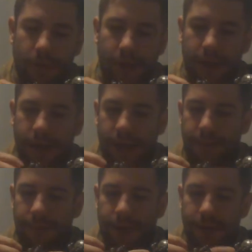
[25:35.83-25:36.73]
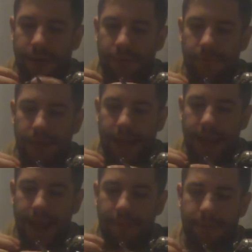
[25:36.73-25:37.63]
one, I'm actually really
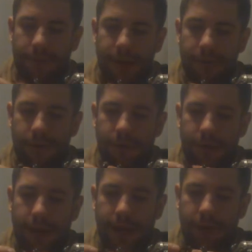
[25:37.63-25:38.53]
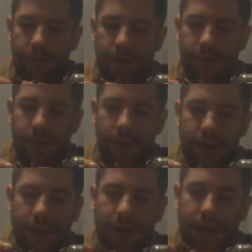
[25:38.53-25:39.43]
happy with how it turned out.
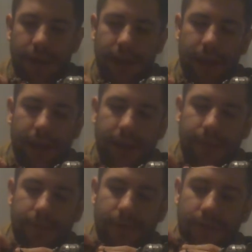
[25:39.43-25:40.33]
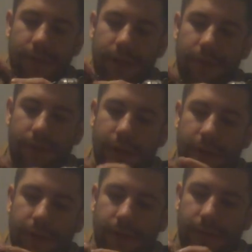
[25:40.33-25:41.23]
And I'm just like trying
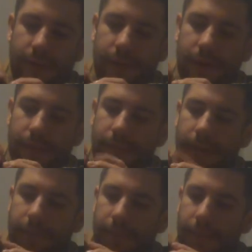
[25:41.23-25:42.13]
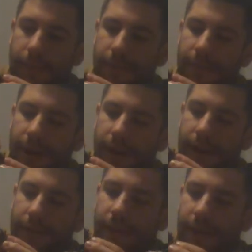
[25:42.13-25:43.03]
to my
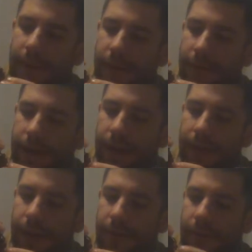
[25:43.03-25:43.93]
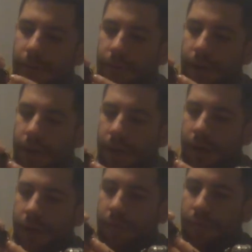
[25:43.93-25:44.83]
very, very best right now not to
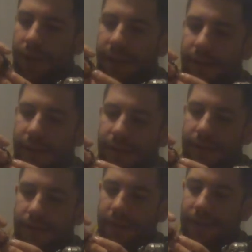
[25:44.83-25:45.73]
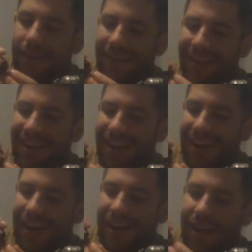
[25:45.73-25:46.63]
break this.
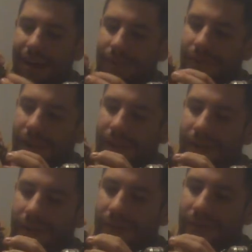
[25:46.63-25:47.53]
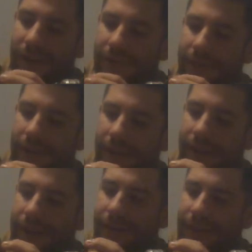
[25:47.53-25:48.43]
And also trying to figure out
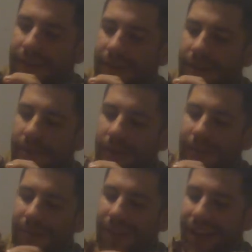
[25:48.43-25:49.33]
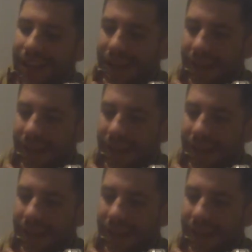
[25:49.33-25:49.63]
how to get this on properly.